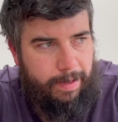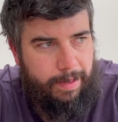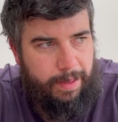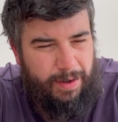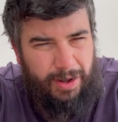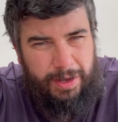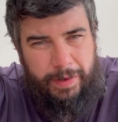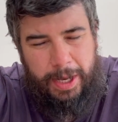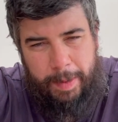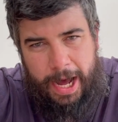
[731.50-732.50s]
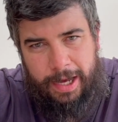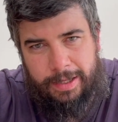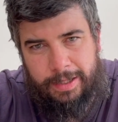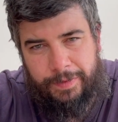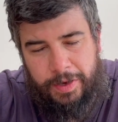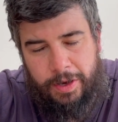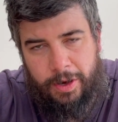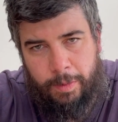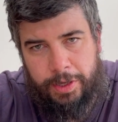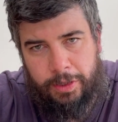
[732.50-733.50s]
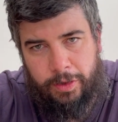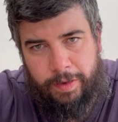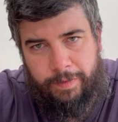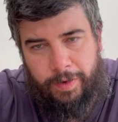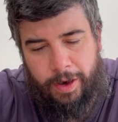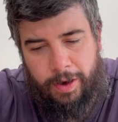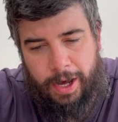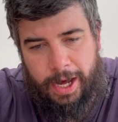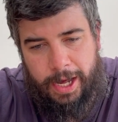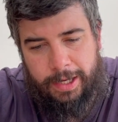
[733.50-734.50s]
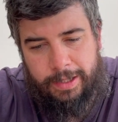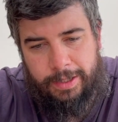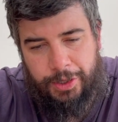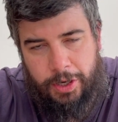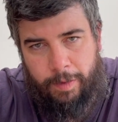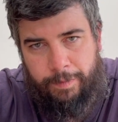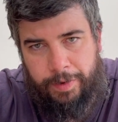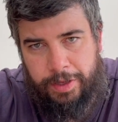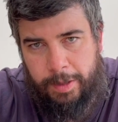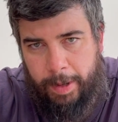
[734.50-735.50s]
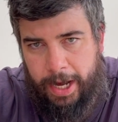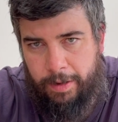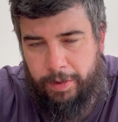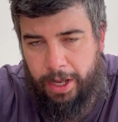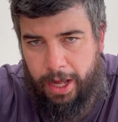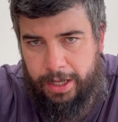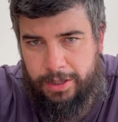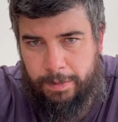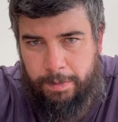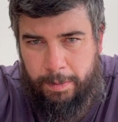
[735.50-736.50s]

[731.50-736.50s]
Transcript: They're only really bargains if you know what you're looking for and you're confident you're buying a real item.